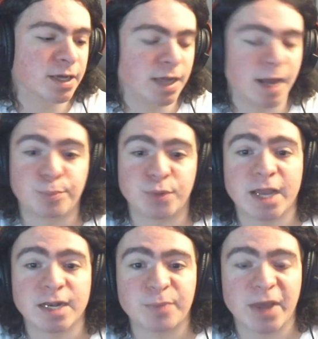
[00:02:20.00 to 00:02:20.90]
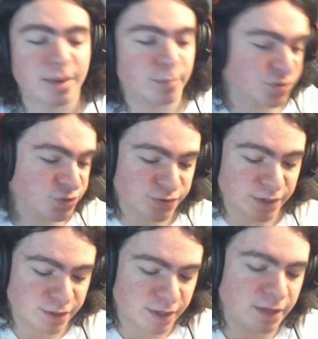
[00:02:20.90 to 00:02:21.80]
a blind bag mystery
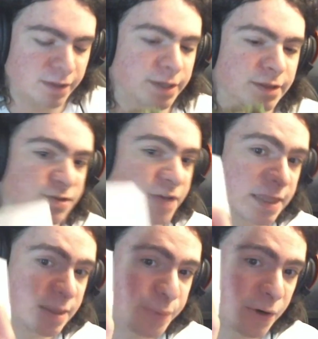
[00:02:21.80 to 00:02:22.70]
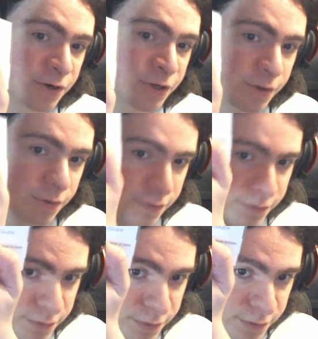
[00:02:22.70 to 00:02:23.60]
thing. Like, it's got the barcode
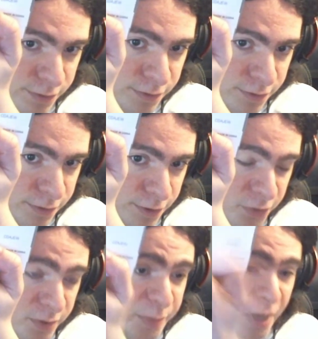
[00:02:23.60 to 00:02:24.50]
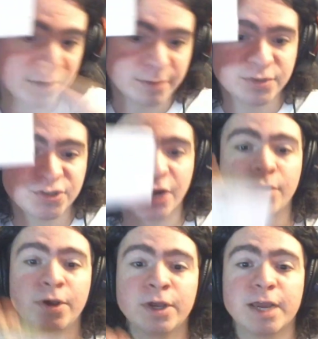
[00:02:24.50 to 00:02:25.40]
on the bottom.
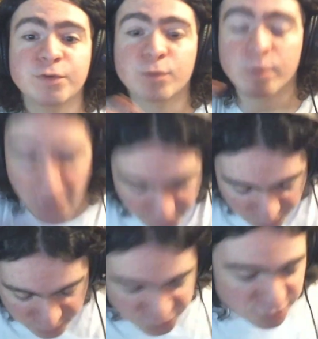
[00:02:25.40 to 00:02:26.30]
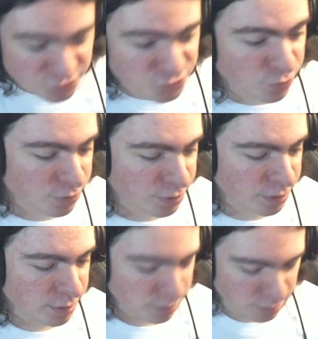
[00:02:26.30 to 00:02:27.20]
So if you were buying this in a
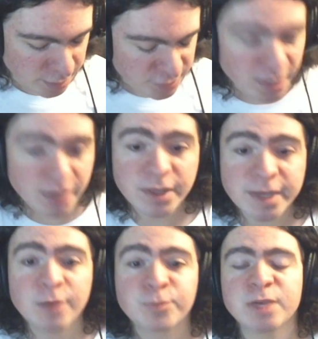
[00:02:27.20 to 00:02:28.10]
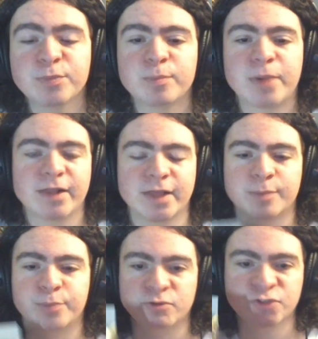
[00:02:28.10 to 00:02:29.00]
store, it's kind of like how people buy
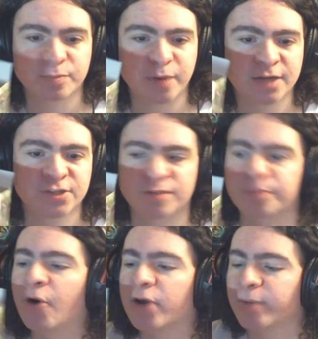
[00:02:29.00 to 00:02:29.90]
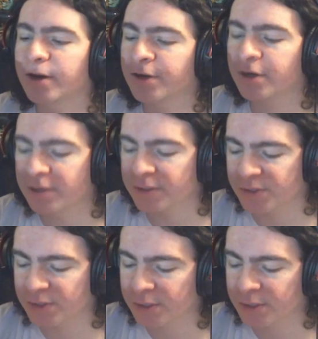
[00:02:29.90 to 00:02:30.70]
like booster boxes of Pokemon cards,